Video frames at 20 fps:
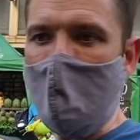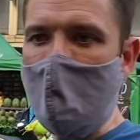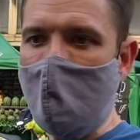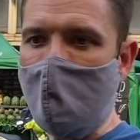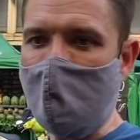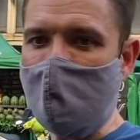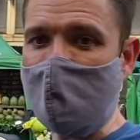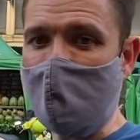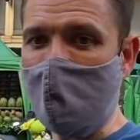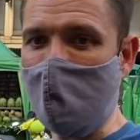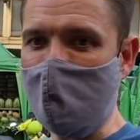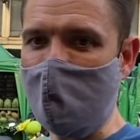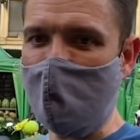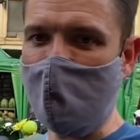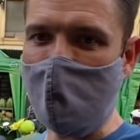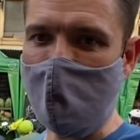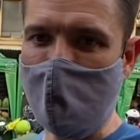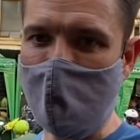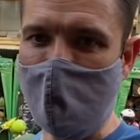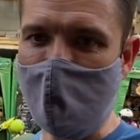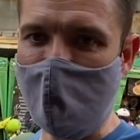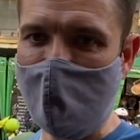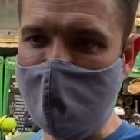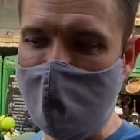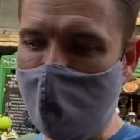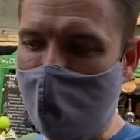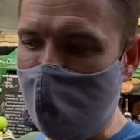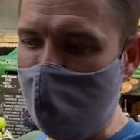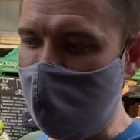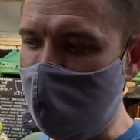Right, so they also do fresh
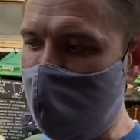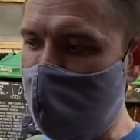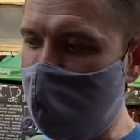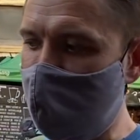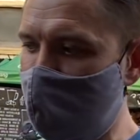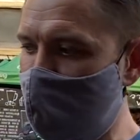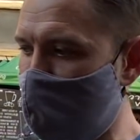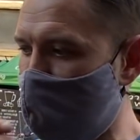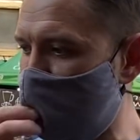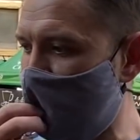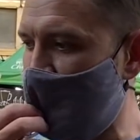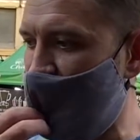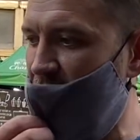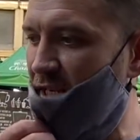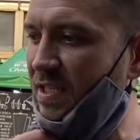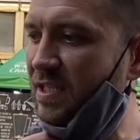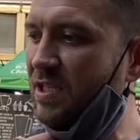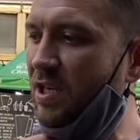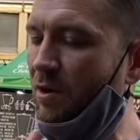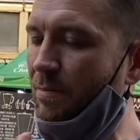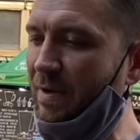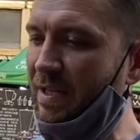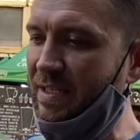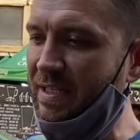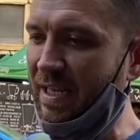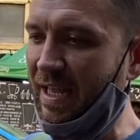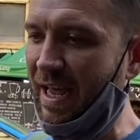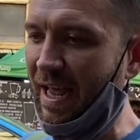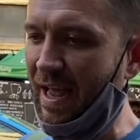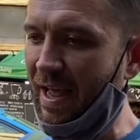orange juice as well. So she's told me to
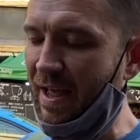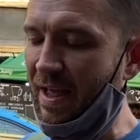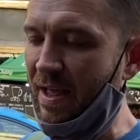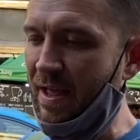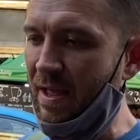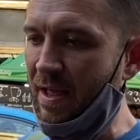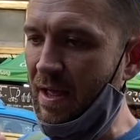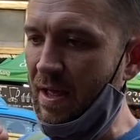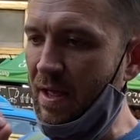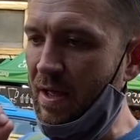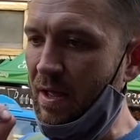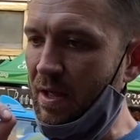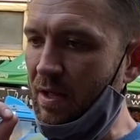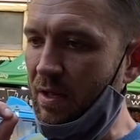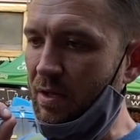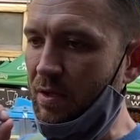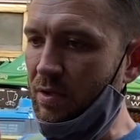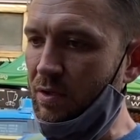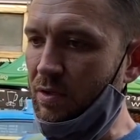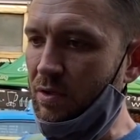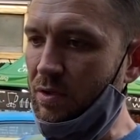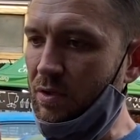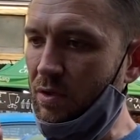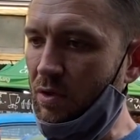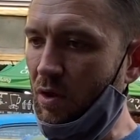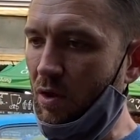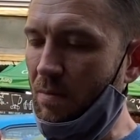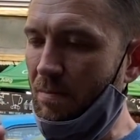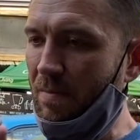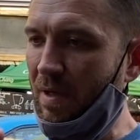get
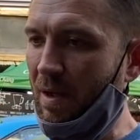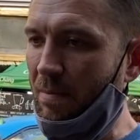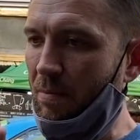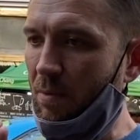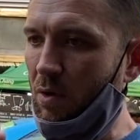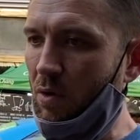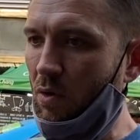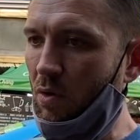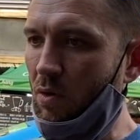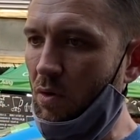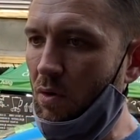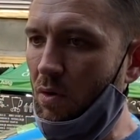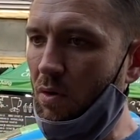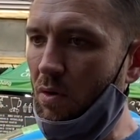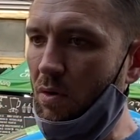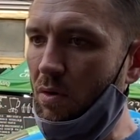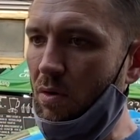tom yum kung.